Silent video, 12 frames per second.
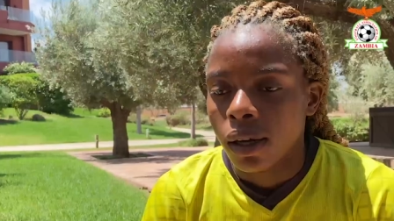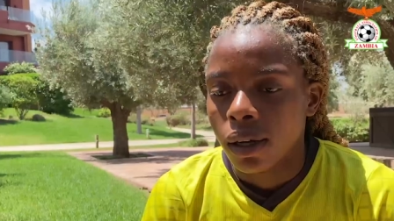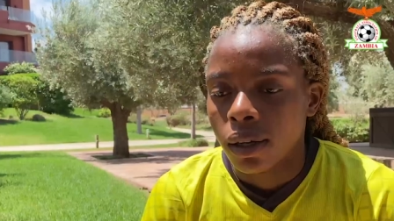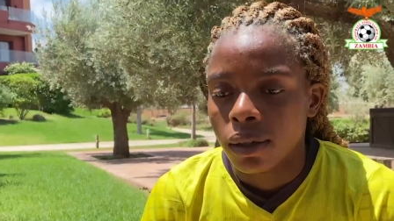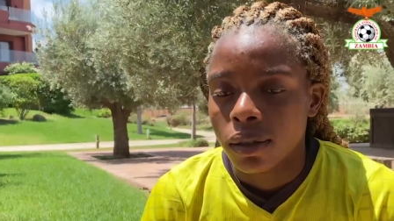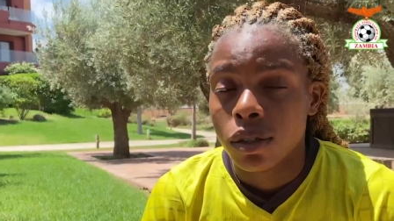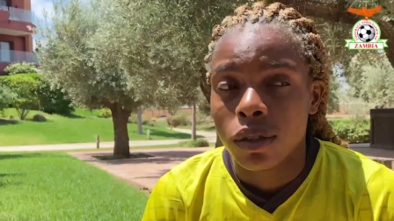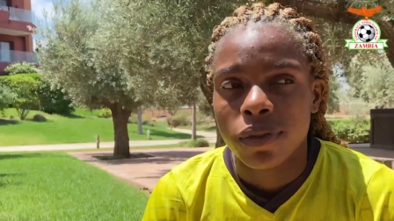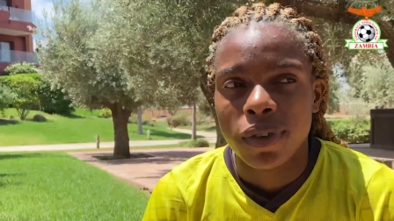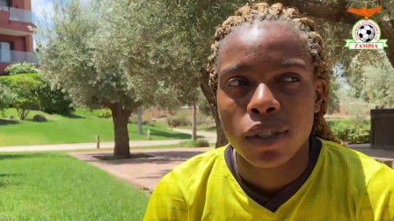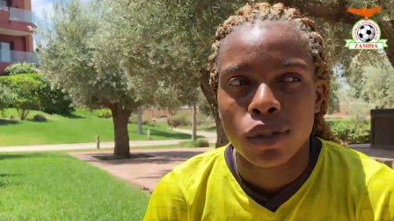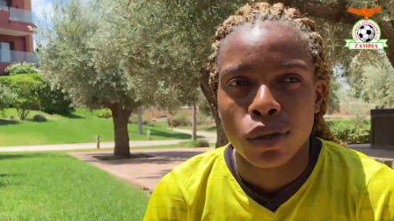Uh, so
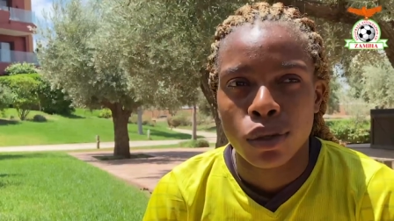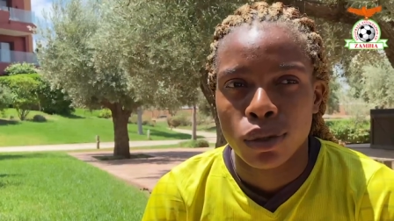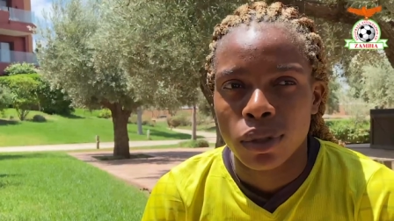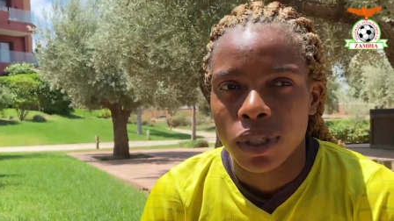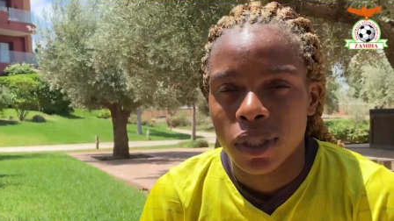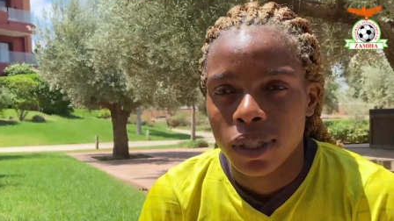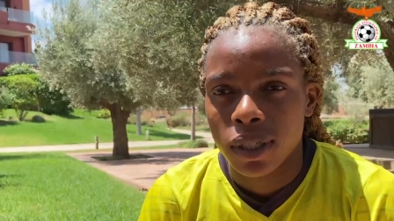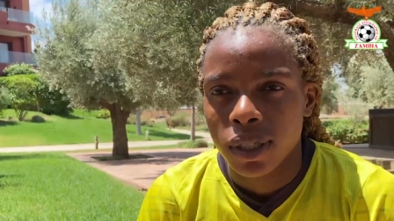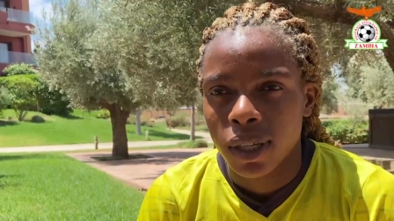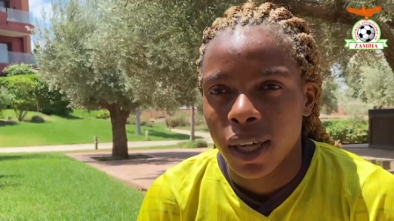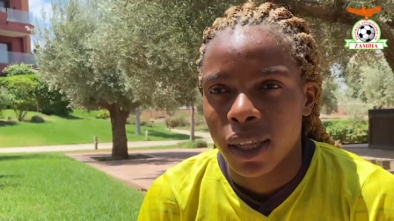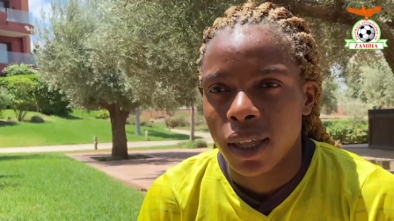far, so good.
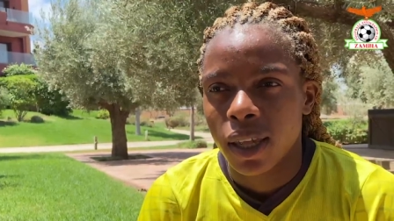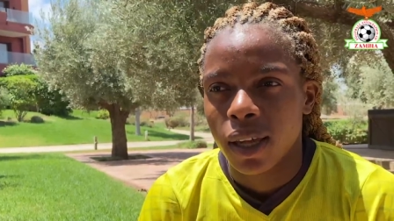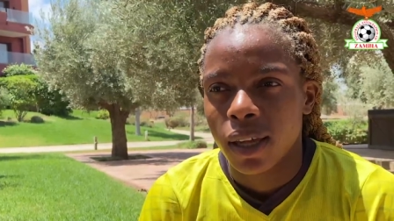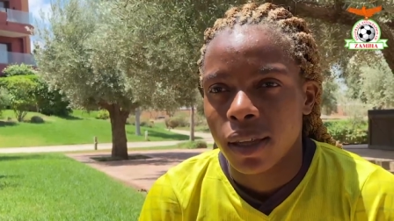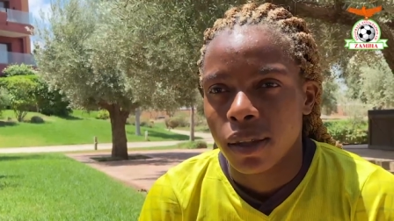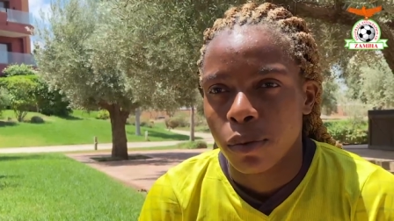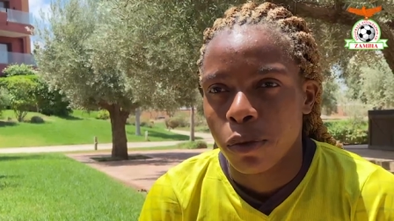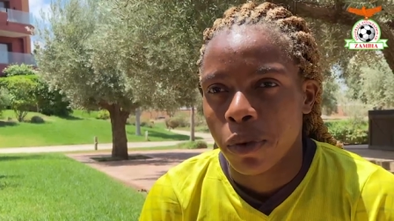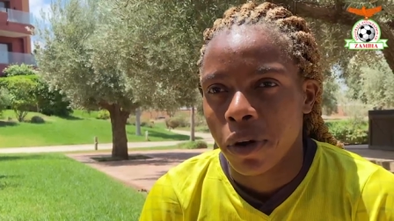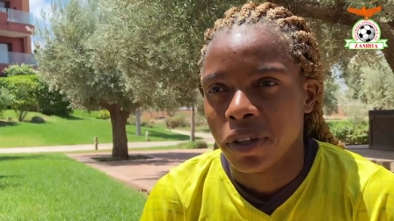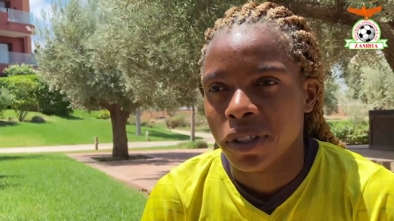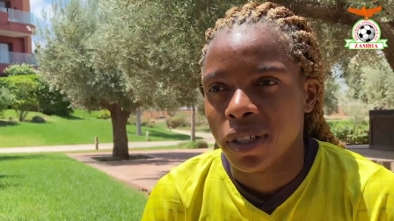I think the
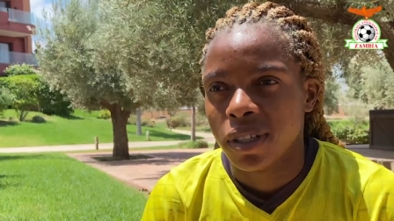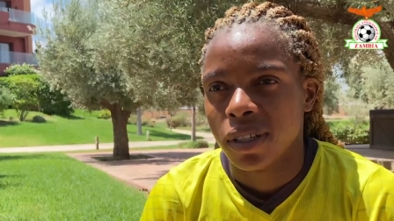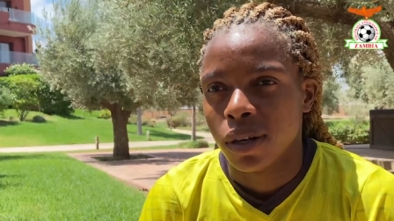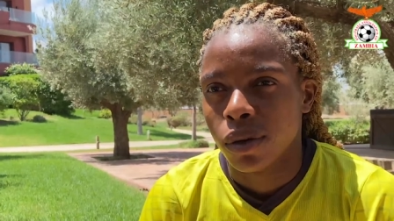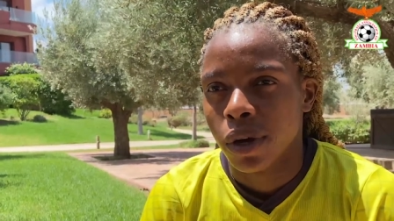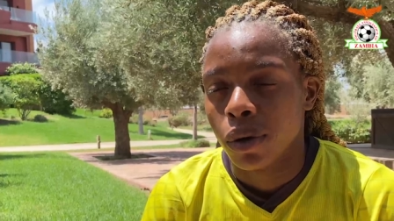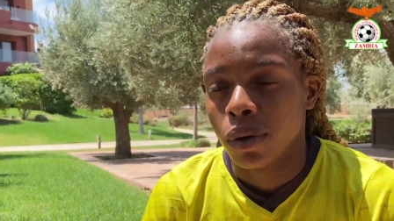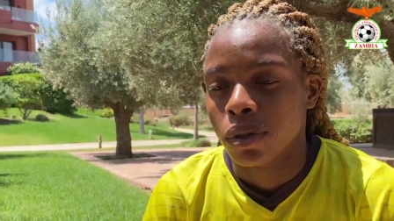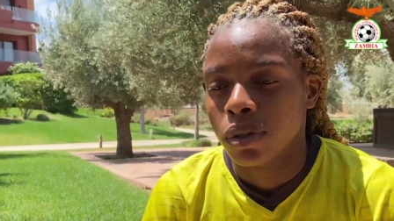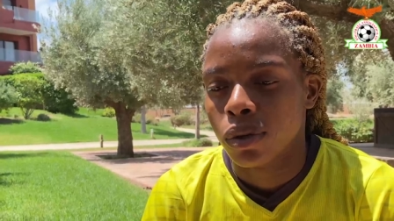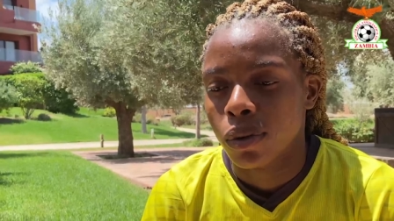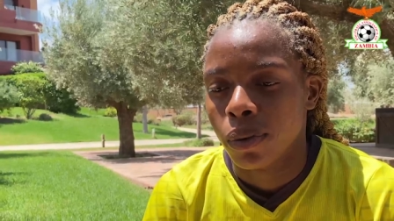preparations are going on
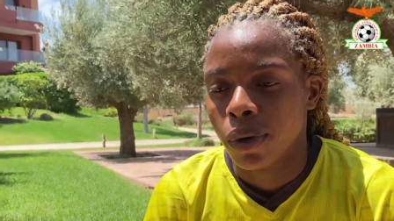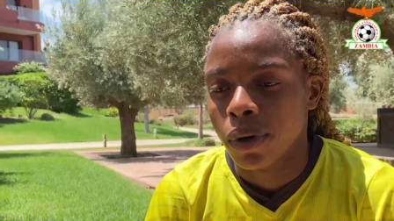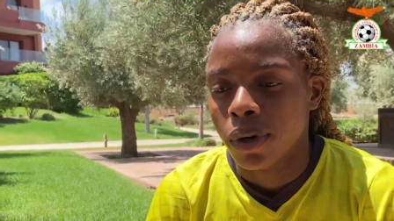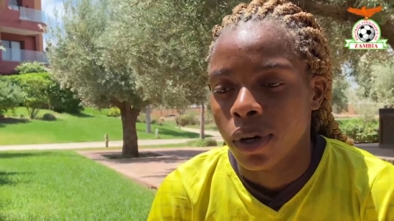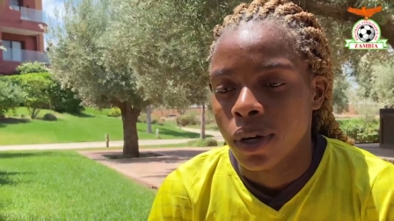so well.